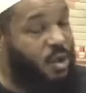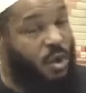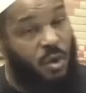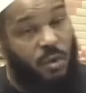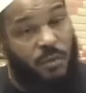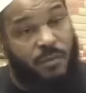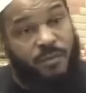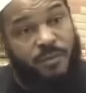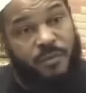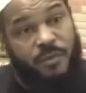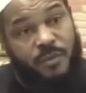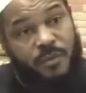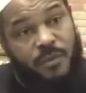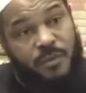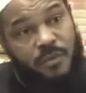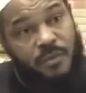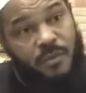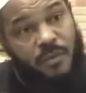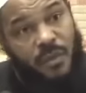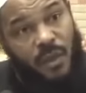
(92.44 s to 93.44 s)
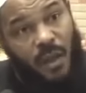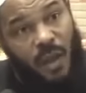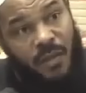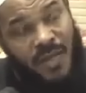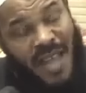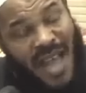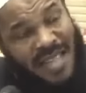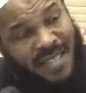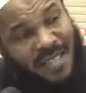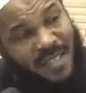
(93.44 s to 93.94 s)
So,
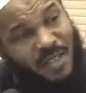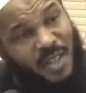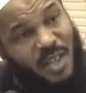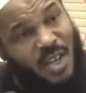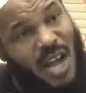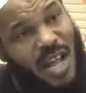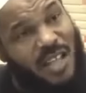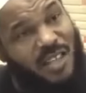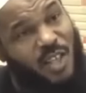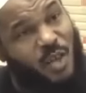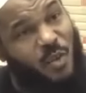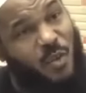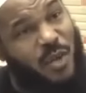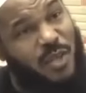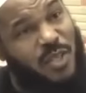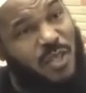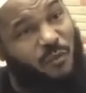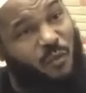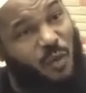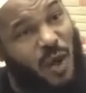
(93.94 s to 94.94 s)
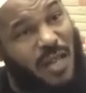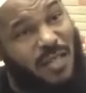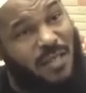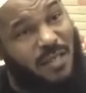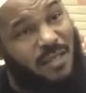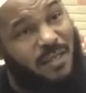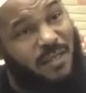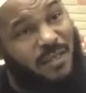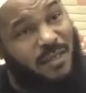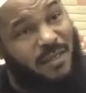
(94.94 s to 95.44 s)
that is the consequence of
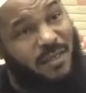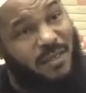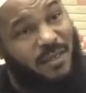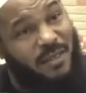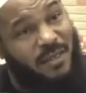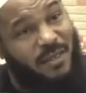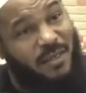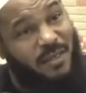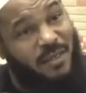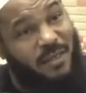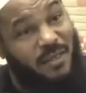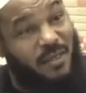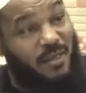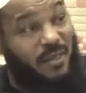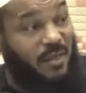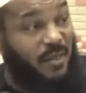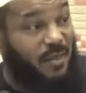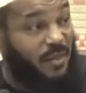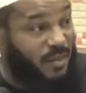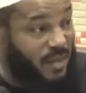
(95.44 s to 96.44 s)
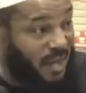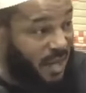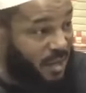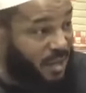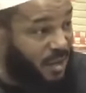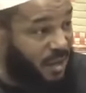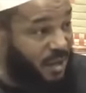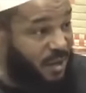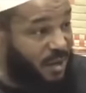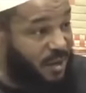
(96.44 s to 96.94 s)
what?
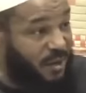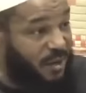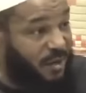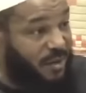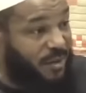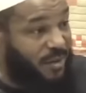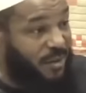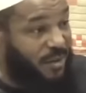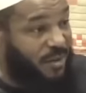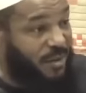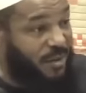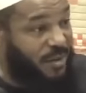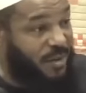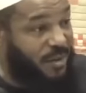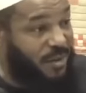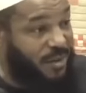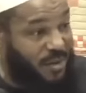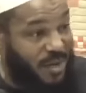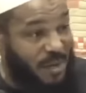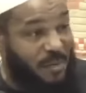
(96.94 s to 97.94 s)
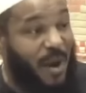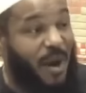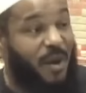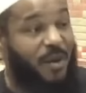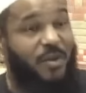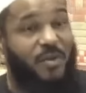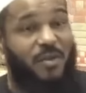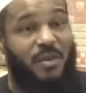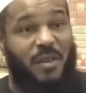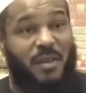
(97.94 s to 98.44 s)
Secular
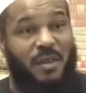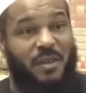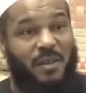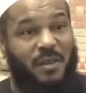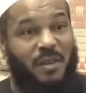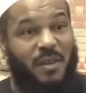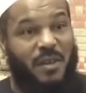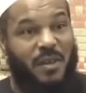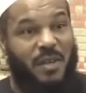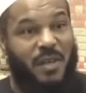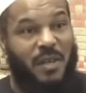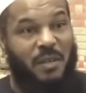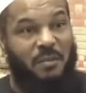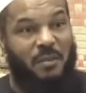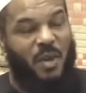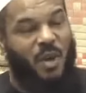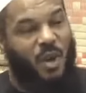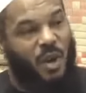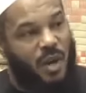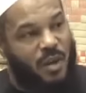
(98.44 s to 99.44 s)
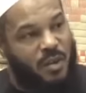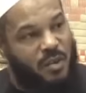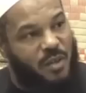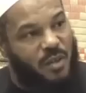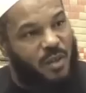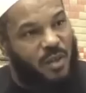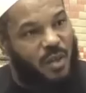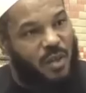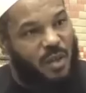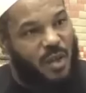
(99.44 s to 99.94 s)
democracy.
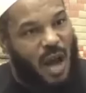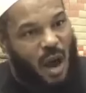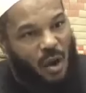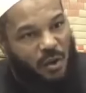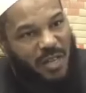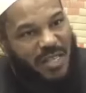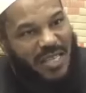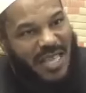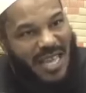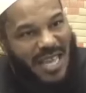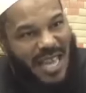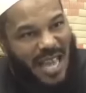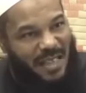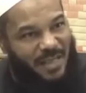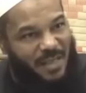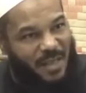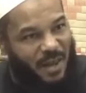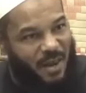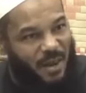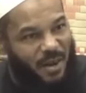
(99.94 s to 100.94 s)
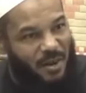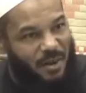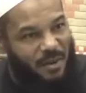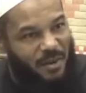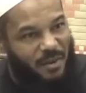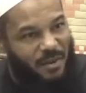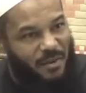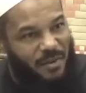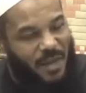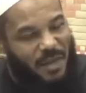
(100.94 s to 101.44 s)
Because how did they get there?
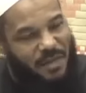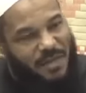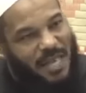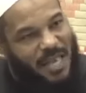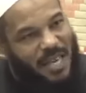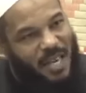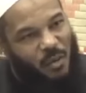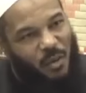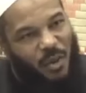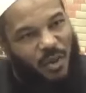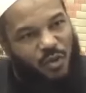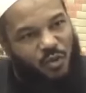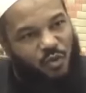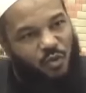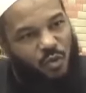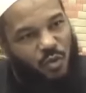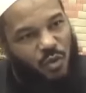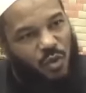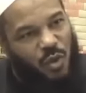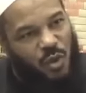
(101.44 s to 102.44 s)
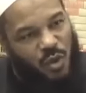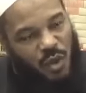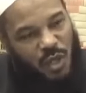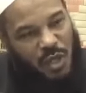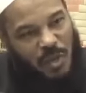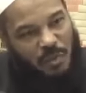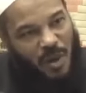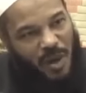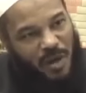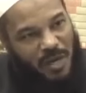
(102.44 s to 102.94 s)
They said it was through the
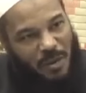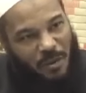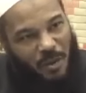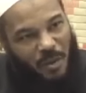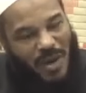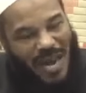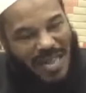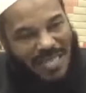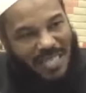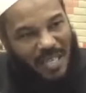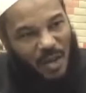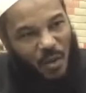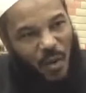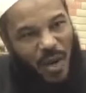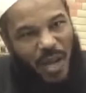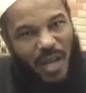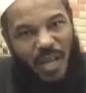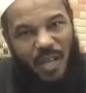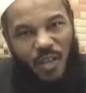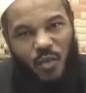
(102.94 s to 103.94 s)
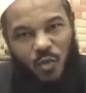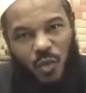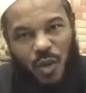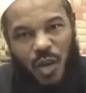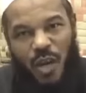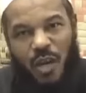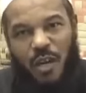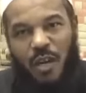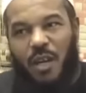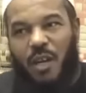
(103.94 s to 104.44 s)
democratic way, is
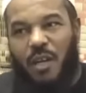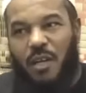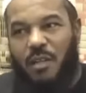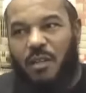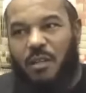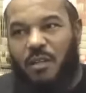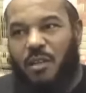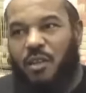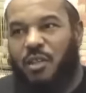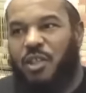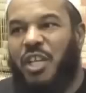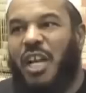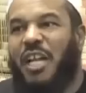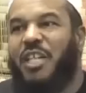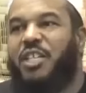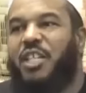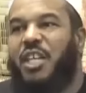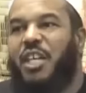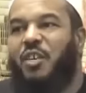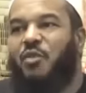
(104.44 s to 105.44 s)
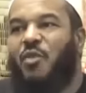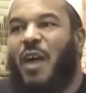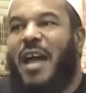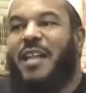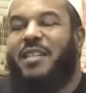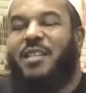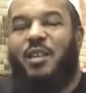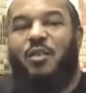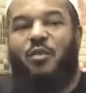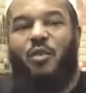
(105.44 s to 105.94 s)
we're judging
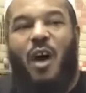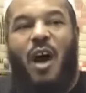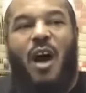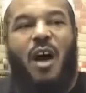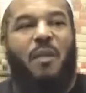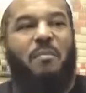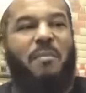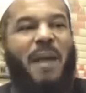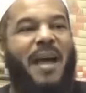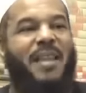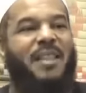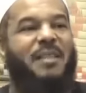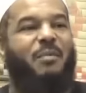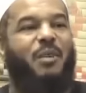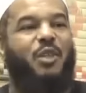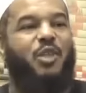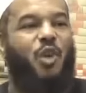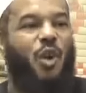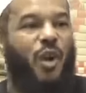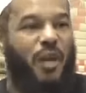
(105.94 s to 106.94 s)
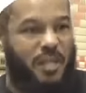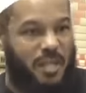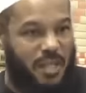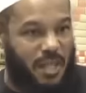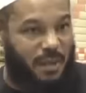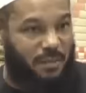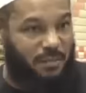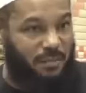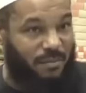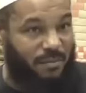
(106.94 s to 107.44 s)
right and wrong by the
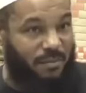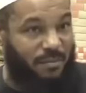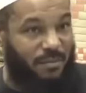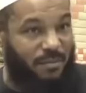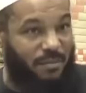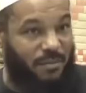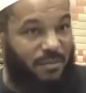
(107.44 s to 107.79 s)
majority.